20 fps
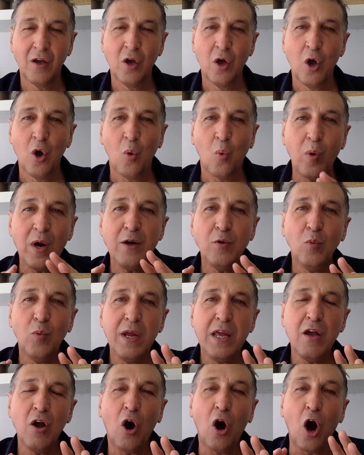When
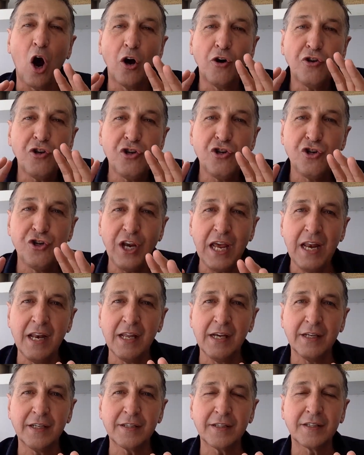we are
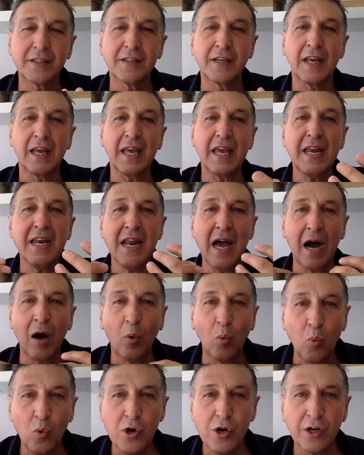jealous in our
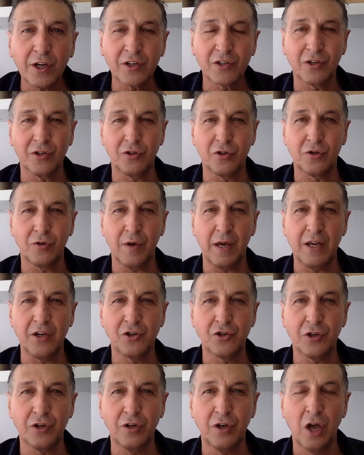work
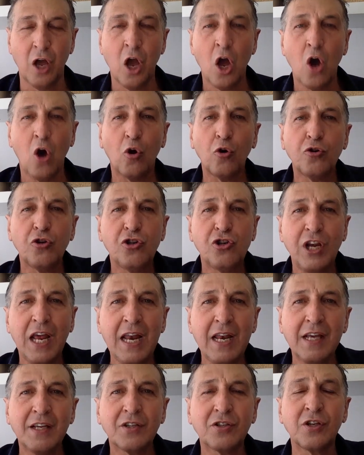situation, or
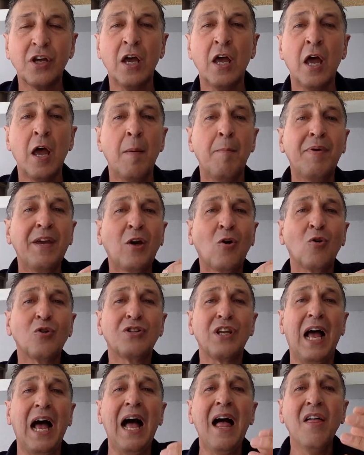jealous because
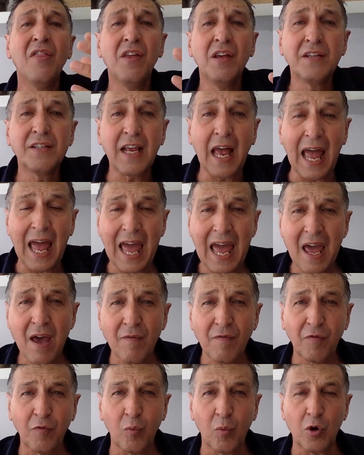others
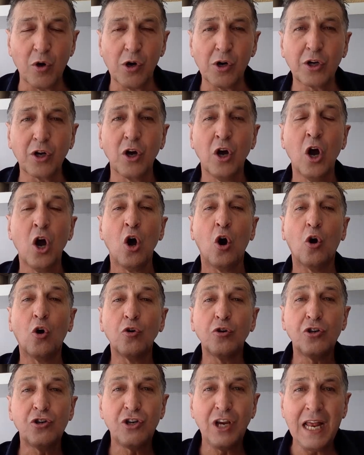have work,
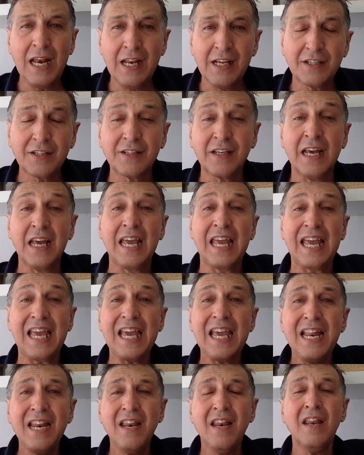or jealous
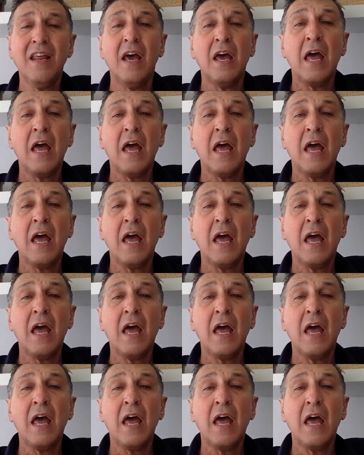in